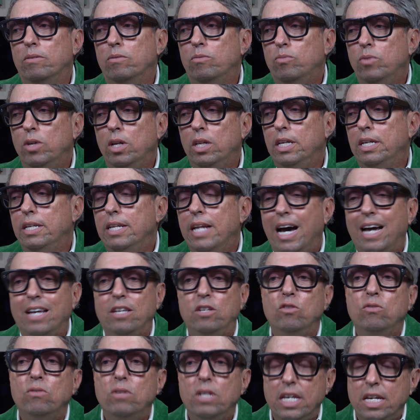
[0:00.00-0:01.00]
really not
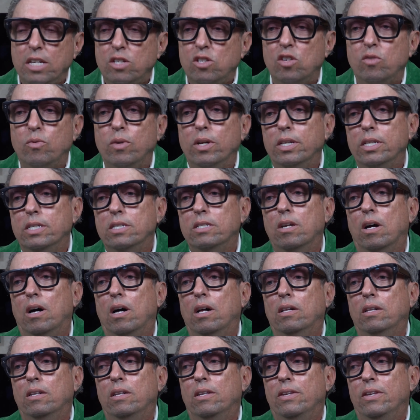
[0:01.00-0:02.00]
unique to
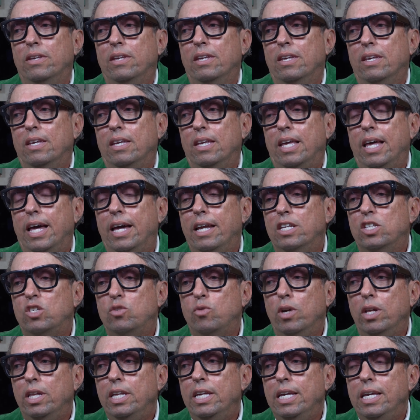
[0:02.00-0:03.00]
Riluzole, and it's
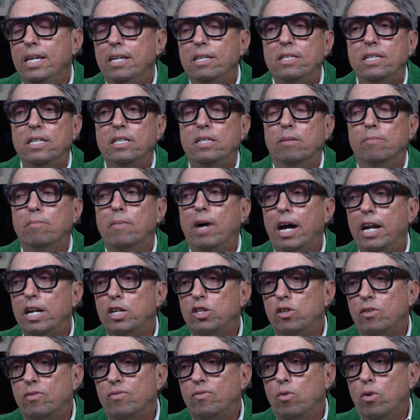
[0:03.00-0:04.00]
really easy to
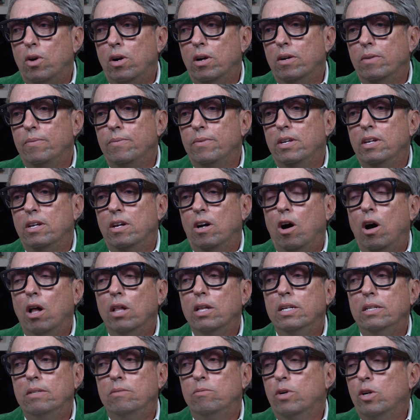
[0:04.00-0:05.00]
monitor for. All
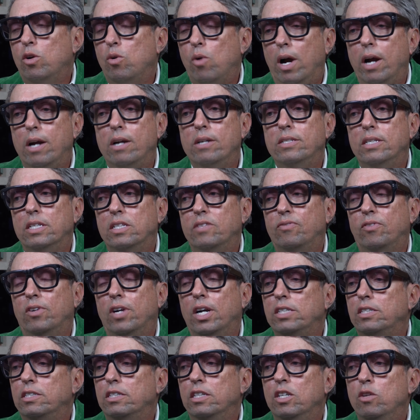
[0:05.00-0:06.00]
it requires is for
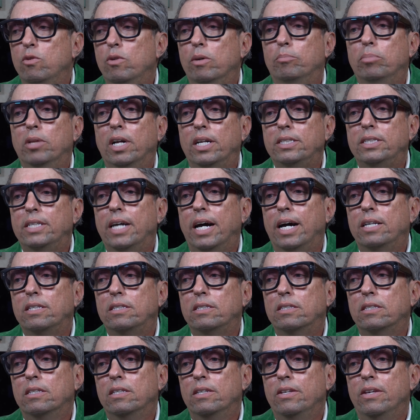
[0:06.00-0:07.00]
us to do a blood
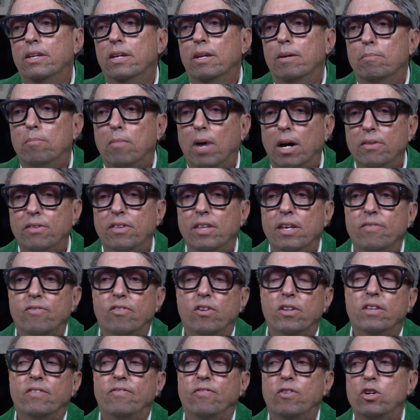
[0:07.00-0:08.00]
test monthly
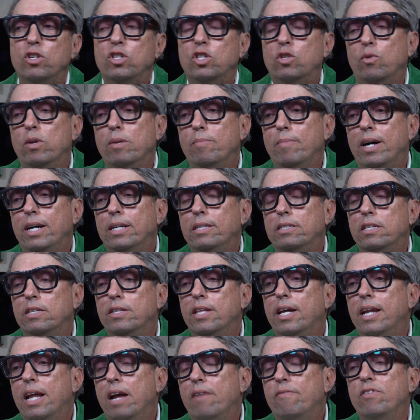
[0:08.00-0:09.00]
for the first three months and
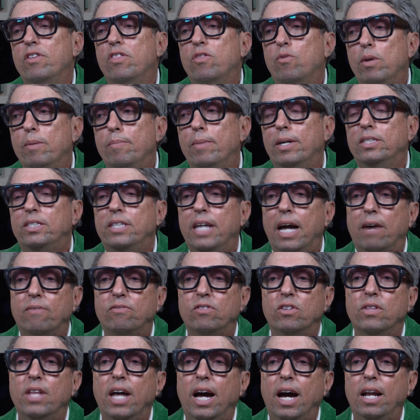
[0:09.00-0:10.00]
then every three months
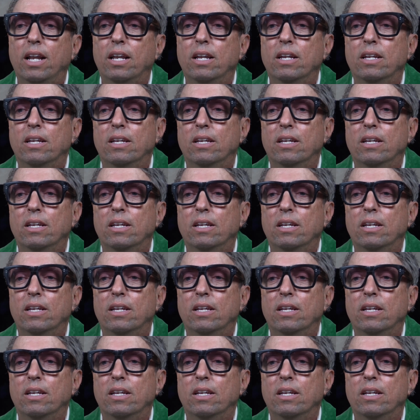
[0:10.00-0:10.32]
after that.